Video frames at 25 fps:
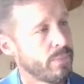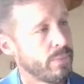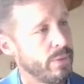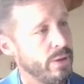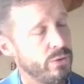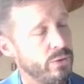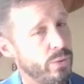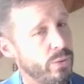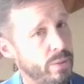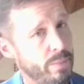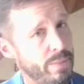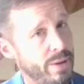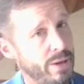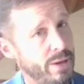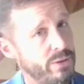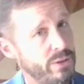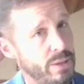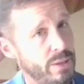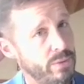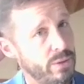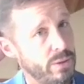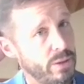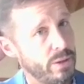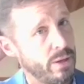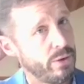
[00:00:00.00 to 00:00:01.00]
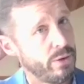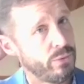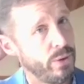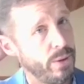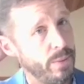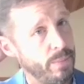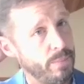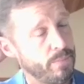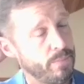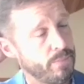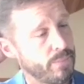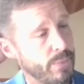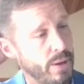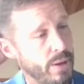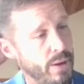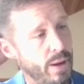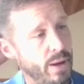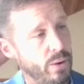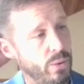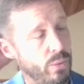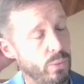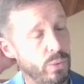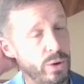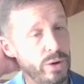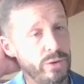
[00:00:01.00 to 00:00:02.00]
this is one of the best teams in the country.
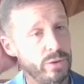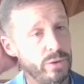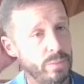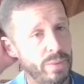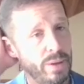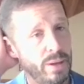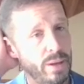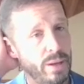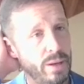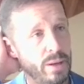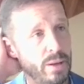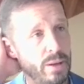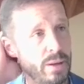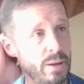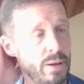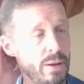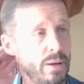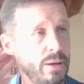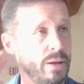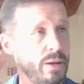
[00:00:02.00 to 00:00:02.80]
And reason being